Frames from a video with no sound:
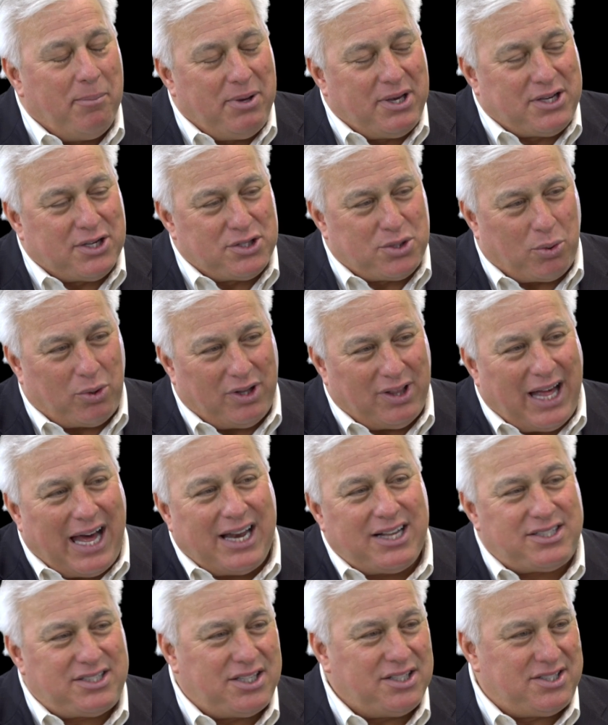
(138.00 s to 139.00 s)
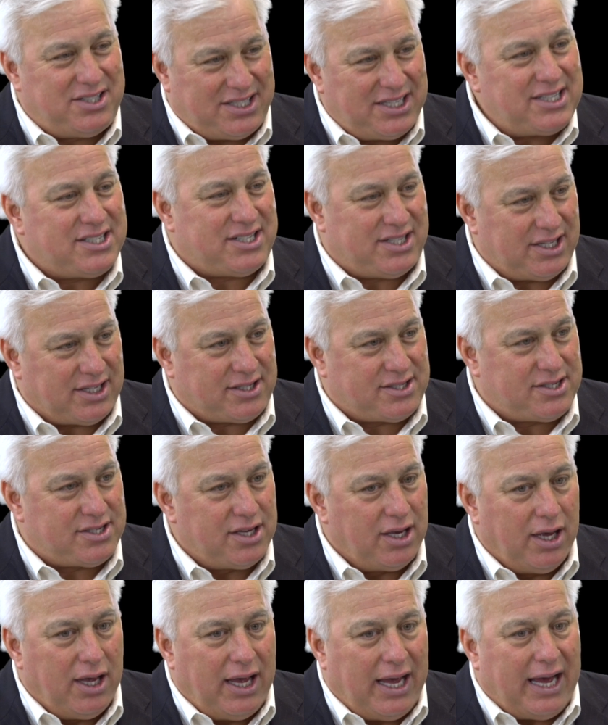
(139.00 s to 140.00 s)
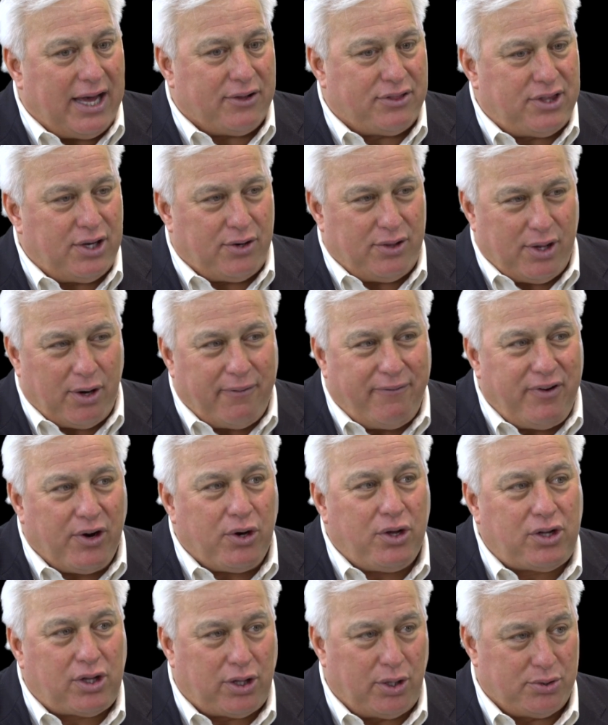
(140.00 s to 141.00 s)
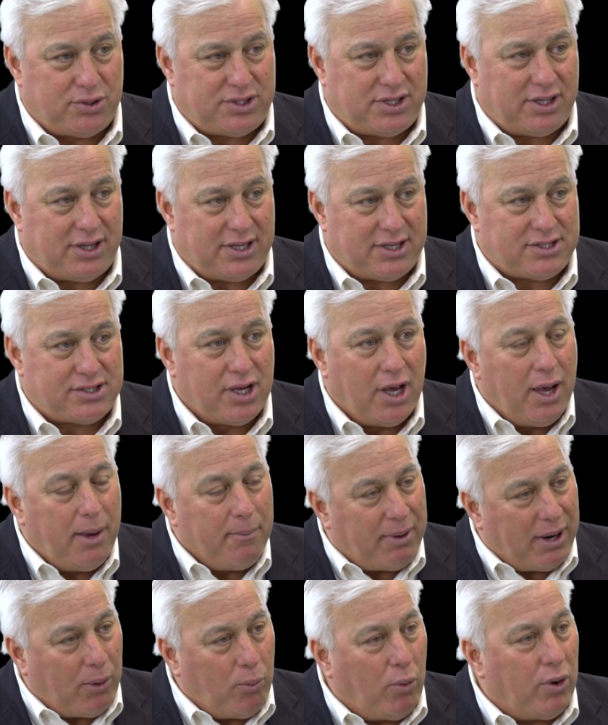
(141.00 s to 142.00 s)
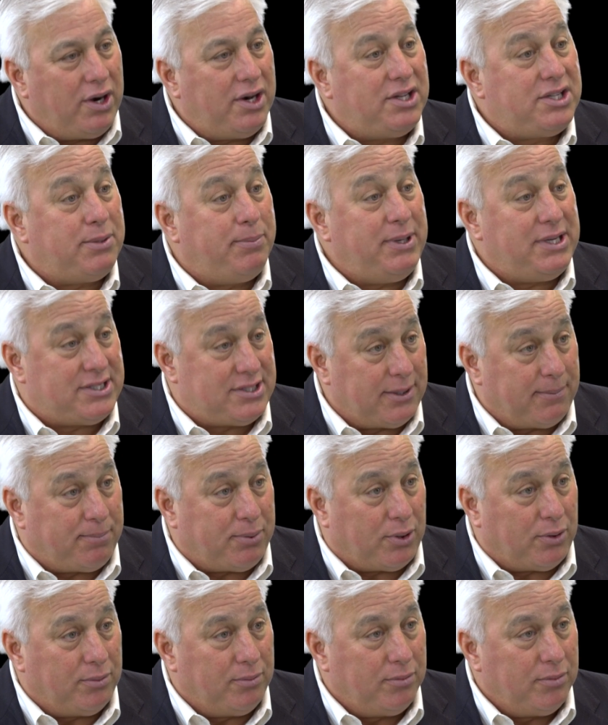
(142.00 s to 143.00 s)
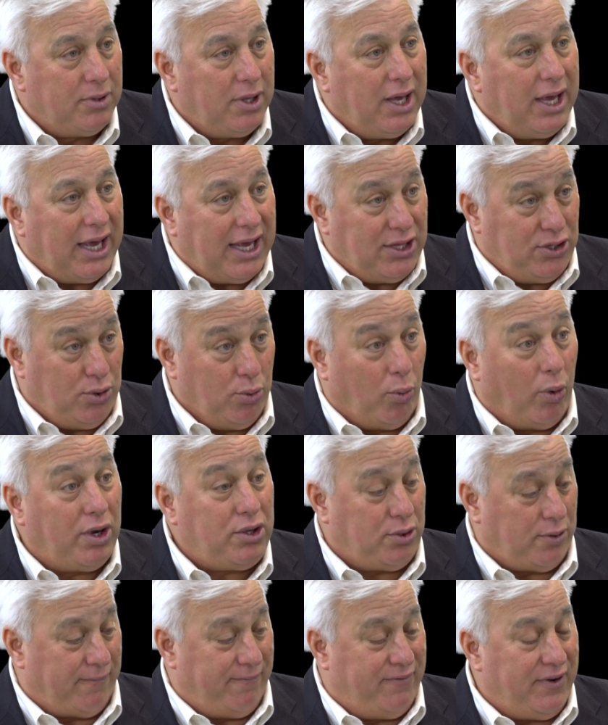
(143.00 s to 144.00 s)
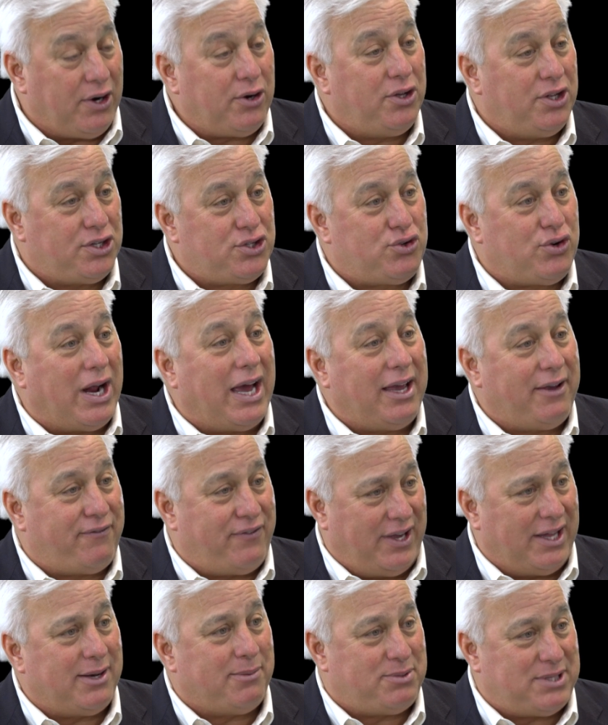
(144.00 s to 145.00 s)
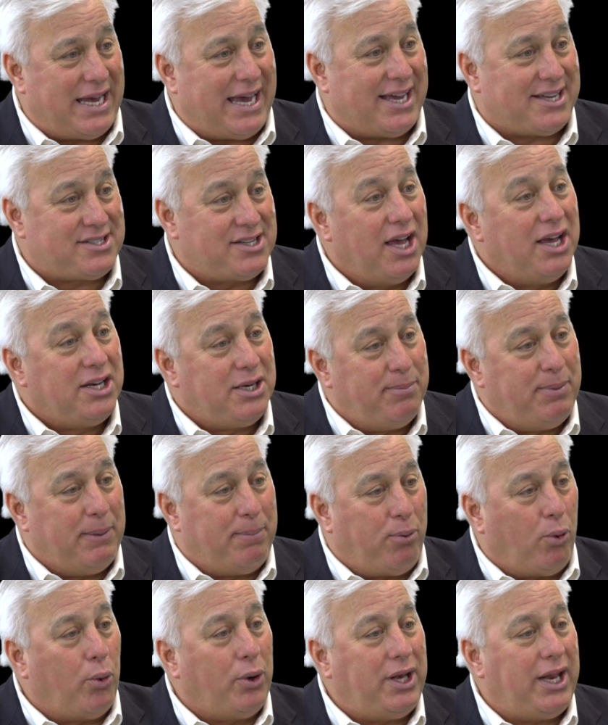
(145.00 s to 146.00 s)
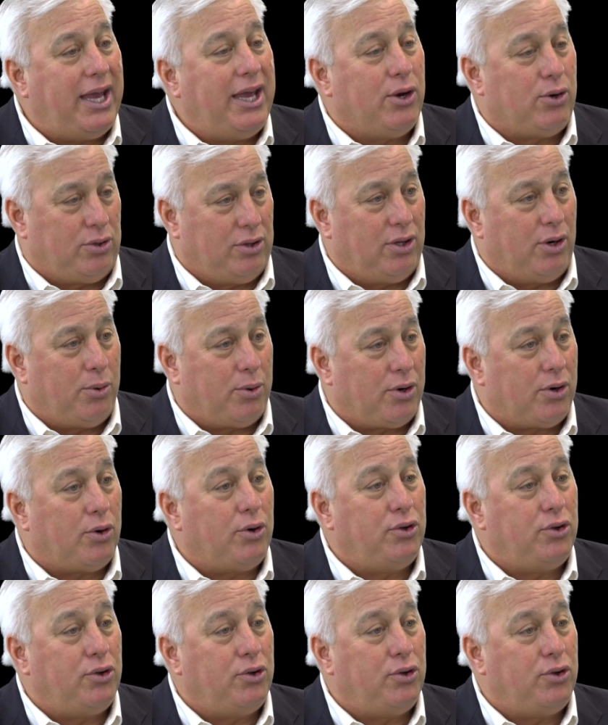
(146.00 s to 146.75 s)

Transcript: because there were a lot of statistics out there that are very close to this, but I wanted it to be simple. And you want your variance, drag, phantom tax to be 0.8 or lower